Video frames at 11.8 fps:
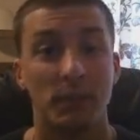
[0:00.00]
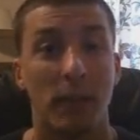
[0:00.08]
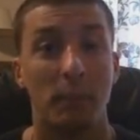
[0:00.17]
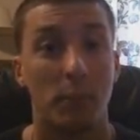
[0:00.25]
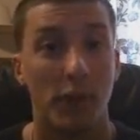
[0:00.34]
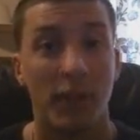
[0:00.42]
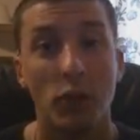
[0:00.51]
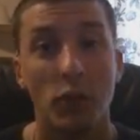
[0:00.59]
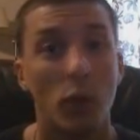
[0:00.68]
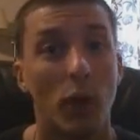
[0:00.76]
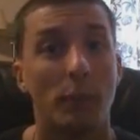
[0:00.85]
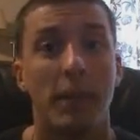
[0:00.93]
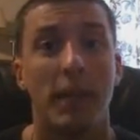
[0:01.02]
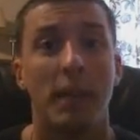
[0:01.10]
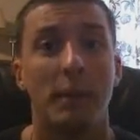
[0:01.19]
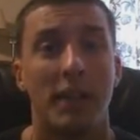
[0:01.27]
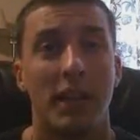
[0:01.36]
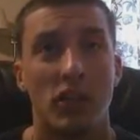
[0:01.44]
my brand new
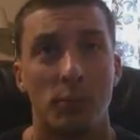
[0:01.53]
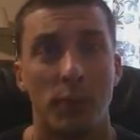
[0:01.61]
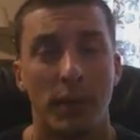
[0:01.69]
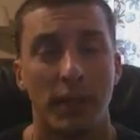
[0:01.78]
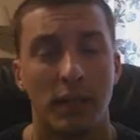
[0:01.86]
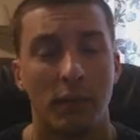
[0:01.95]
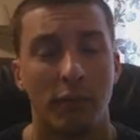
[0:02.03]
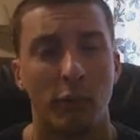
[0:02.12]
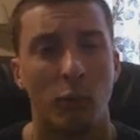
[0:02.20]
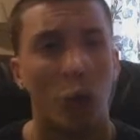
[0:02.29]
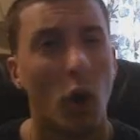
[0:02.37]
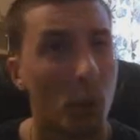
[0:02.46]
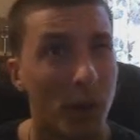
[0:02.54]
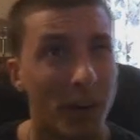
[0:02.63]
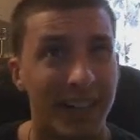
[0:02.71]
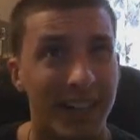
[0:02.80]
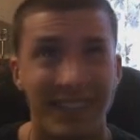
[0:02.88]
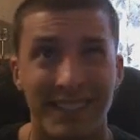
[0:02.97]
webcam that I just picked up from
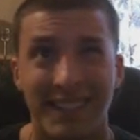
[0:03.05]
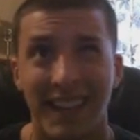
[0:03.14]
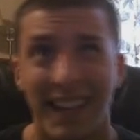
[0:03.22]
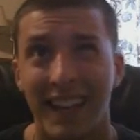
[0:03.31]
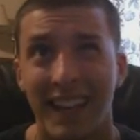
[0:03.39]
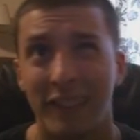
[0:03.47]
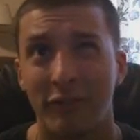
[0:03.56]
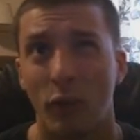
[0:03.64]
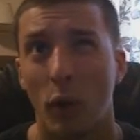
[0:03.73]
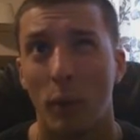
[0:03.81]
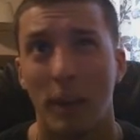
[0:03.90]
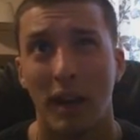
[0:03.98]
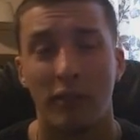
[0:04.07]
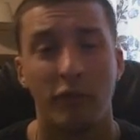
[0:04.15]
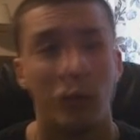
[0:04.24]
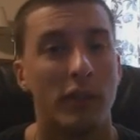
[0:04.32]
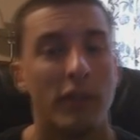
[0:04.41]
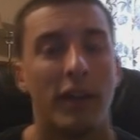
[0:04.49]
Walmart yesterday for about
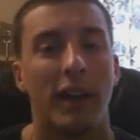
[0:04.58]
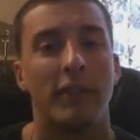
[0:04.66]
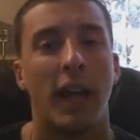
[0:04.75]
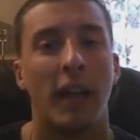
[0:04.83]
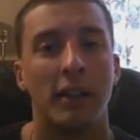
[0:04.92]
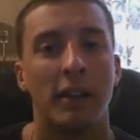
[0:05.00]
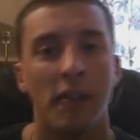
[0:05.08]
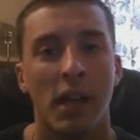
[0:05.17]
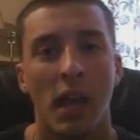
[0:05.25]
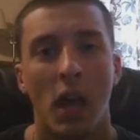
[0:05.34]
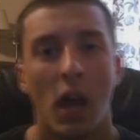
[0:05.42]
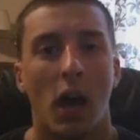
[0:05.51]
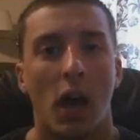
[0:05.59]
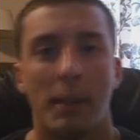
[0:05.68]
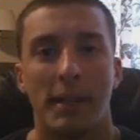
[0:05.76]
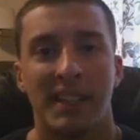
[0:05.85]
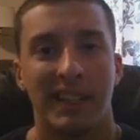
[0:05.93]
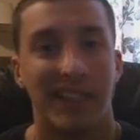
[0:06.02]
forty-five dollars. Um,
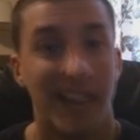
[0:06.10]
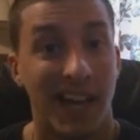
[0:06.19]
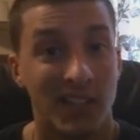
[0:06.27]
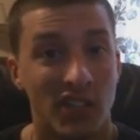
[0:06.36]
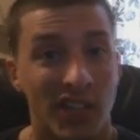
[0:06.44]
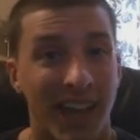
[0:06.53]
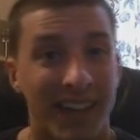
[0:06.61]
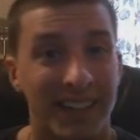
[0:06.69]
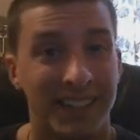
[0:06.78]
it's a Logitech